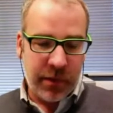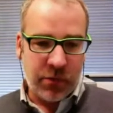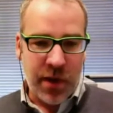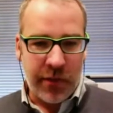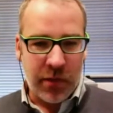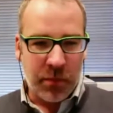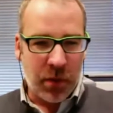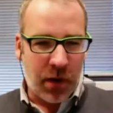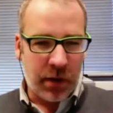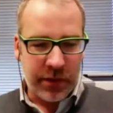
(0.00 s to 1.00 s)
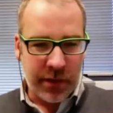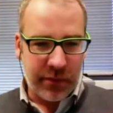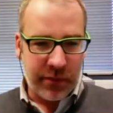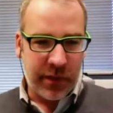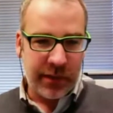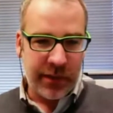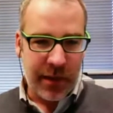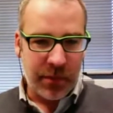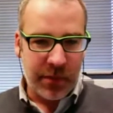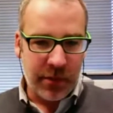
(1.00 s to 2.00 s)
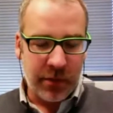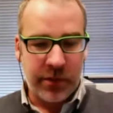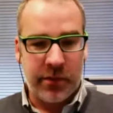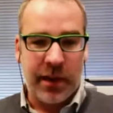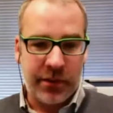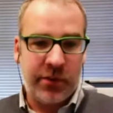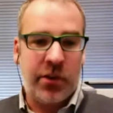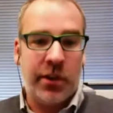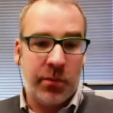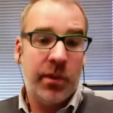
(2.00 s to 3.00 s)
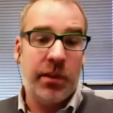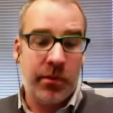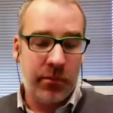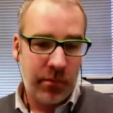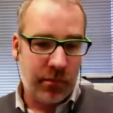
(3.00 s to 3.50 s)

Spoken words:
travel blogs and stuff, like in Cabo San Lucas, they're actually starting to really